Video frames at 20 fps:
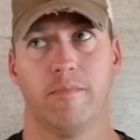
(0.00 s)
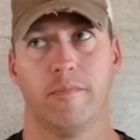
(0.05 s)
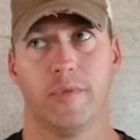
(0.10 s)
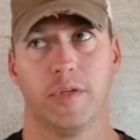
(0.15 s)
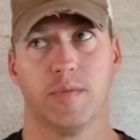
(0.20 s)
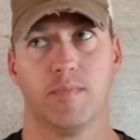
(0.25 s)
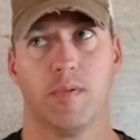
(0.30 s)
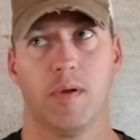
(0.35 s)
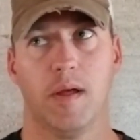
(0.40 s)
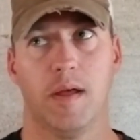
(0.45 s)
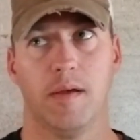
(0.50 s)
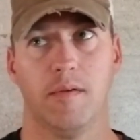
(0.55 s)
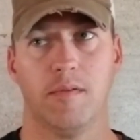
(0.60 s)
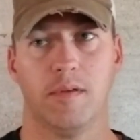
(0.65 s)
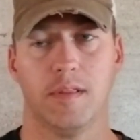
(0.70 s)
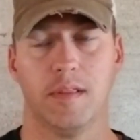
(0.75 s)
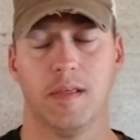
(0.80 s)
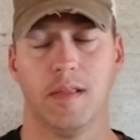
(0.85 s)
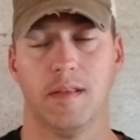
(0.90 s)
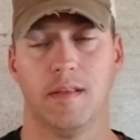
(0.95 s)
was probably
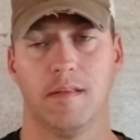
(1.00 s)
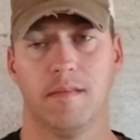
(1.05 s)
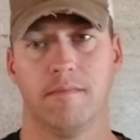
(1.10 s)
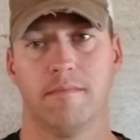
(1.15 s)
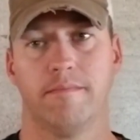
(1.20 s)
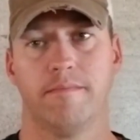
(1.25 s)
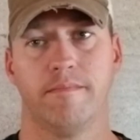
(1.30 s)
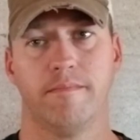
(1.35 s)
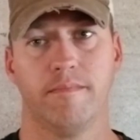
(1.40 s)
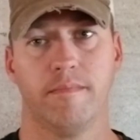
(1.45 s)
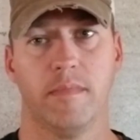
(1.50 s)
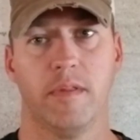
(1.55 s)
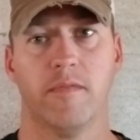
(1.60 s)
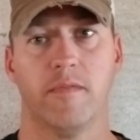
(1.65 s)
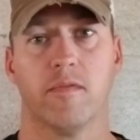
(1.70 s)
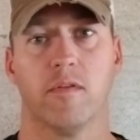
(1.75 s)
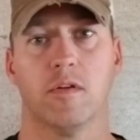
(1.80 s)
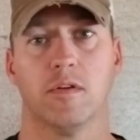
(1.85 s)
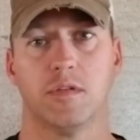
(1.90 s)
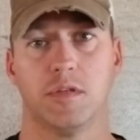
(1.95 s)
within the
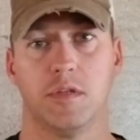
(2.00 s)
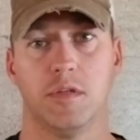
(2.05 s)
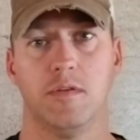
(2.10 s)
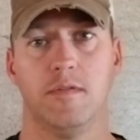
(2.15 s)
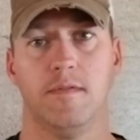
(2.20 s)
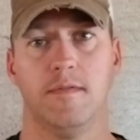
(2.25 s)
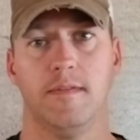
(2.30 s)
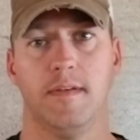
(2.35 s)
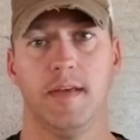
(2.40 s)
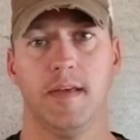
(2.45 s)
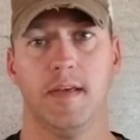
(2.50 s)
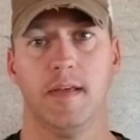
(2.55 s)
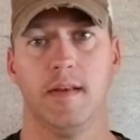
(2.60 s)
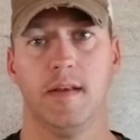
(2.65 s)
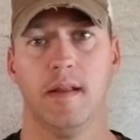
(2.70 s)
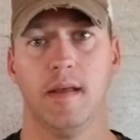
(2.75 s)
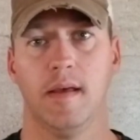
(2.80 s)
first two feet